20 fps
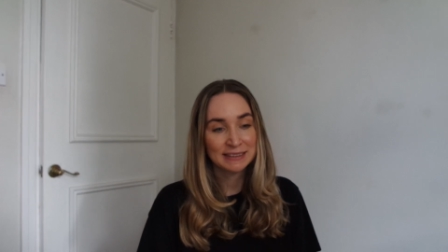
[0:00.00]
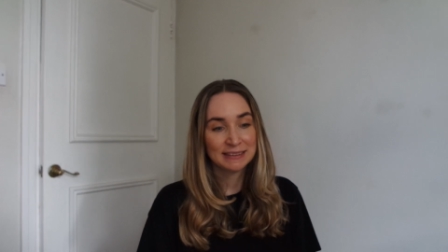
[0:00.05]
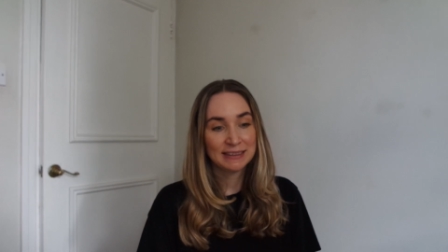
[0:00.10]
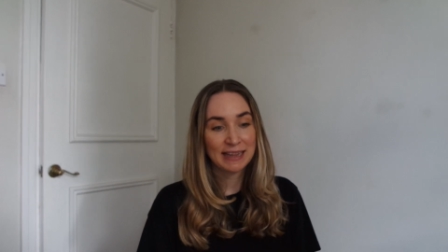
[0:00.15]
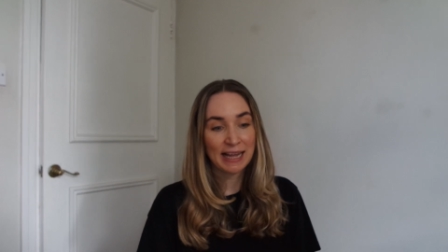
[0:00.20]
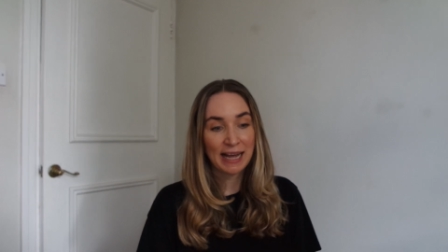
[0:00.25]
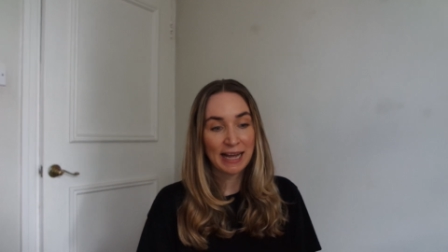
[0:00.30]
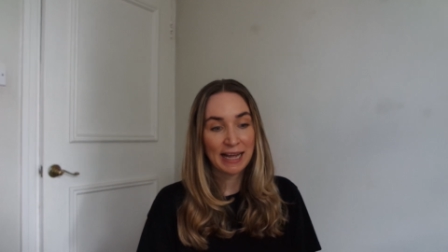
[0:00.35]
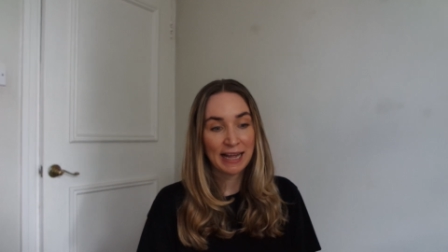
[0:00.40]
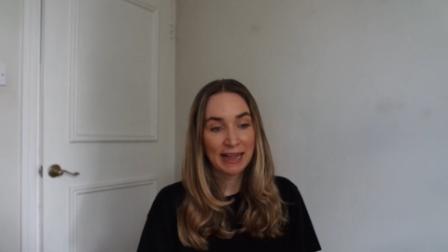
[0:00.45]

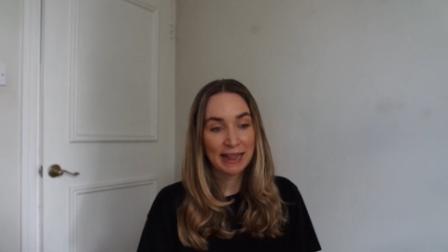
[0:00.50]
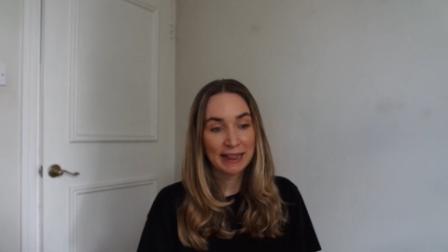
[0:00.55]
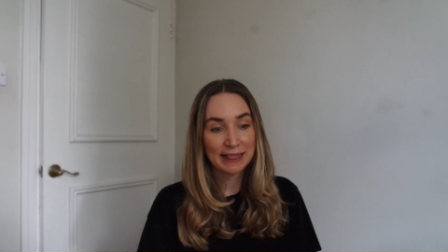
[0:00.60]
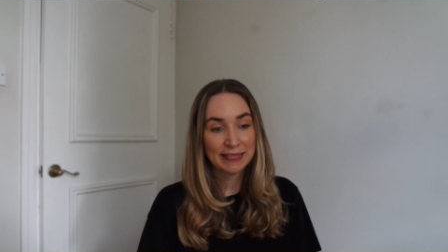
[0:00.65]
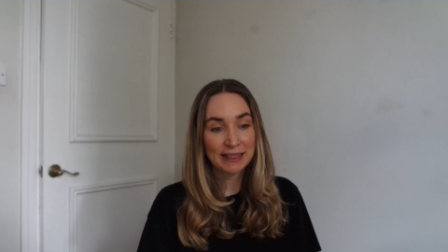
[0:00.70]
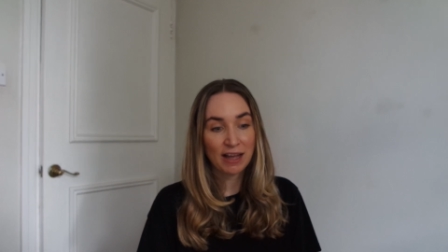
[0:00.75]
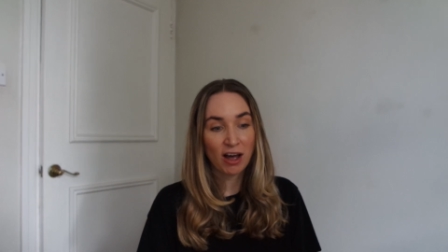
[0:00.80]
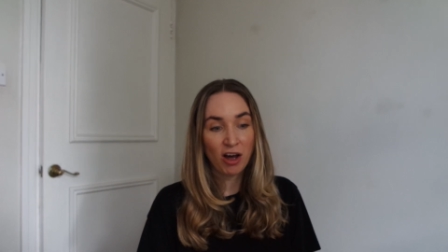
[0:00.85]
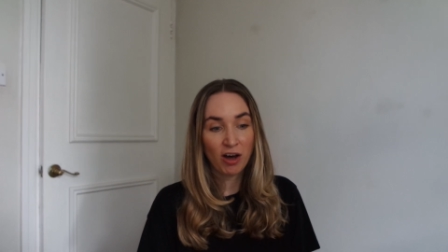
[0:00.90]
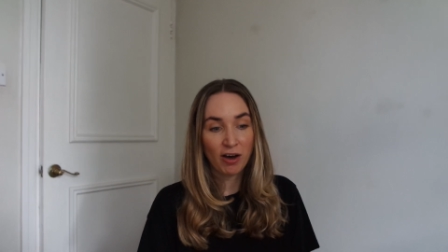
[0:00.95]

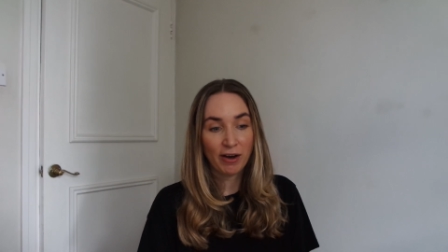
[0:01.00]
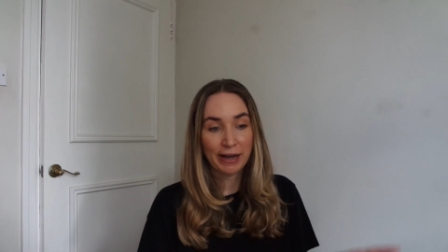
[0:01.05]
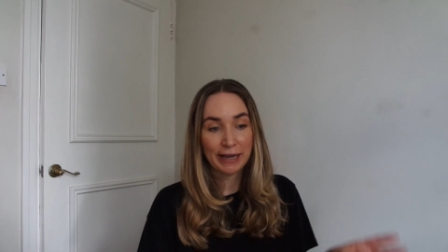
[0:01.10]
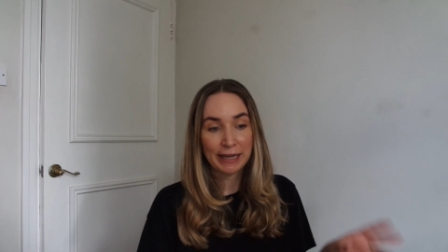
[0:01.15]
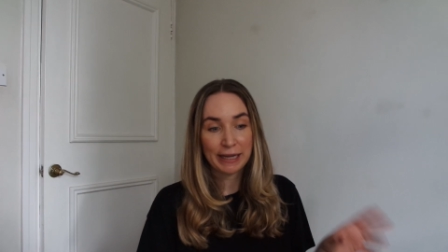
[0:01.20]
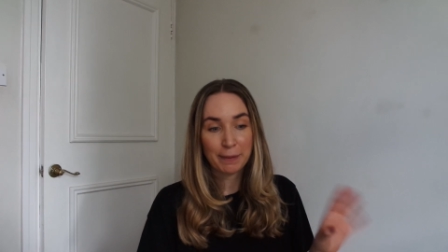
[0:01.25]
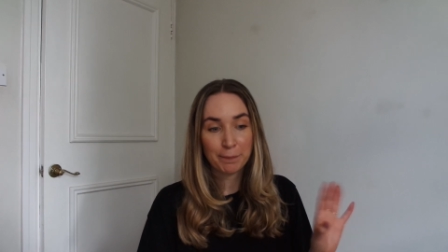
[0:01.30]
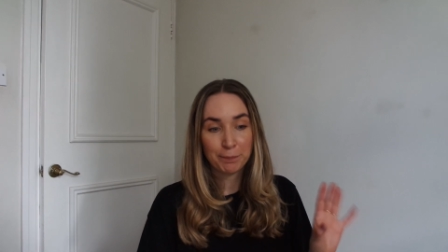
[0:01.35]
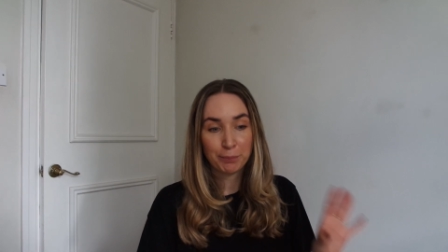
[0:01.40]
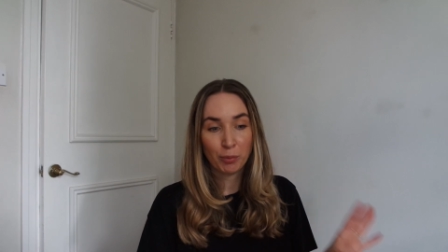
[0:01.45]
then
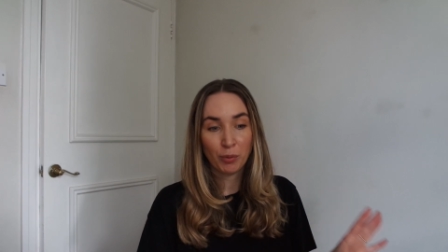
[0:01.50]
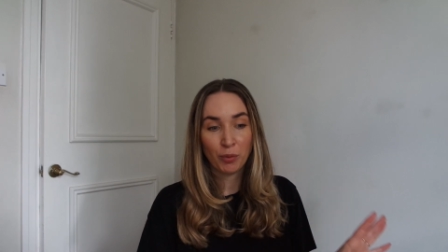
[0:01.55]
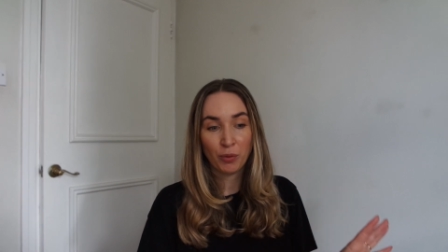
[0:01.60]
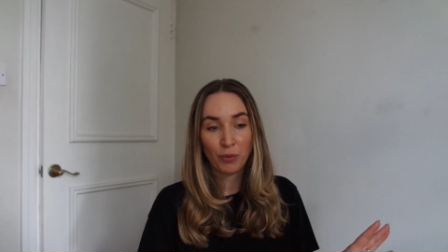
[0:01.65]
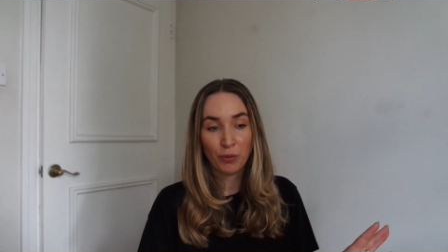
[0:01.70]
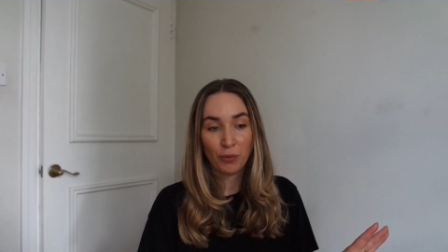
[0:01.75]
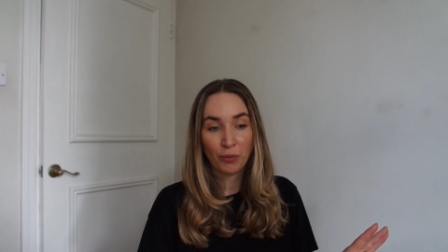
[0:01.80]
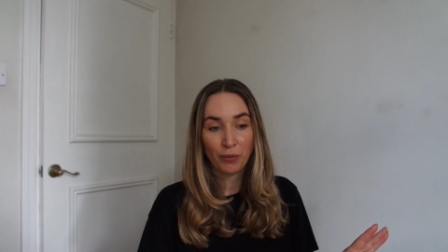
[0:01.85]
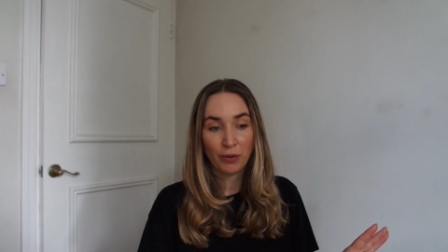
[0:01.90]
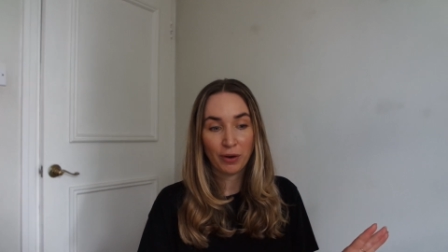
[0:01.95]
I
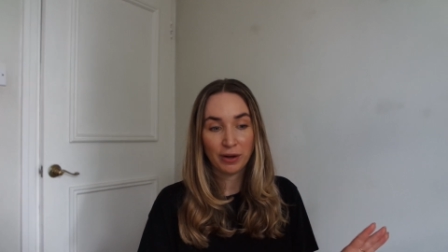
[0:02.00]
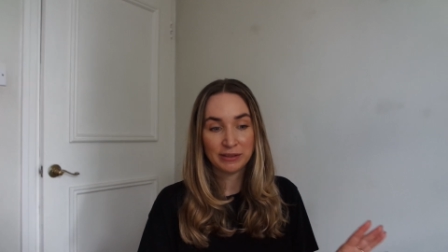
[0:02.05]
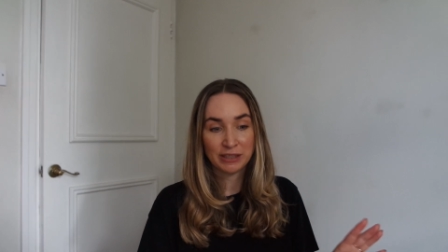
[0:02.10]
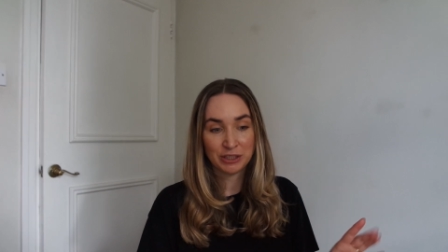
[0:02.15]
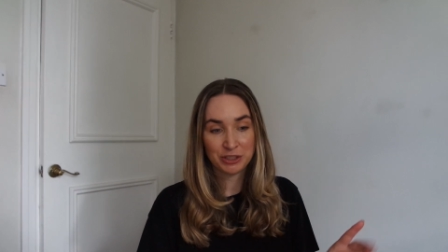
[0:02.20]
bought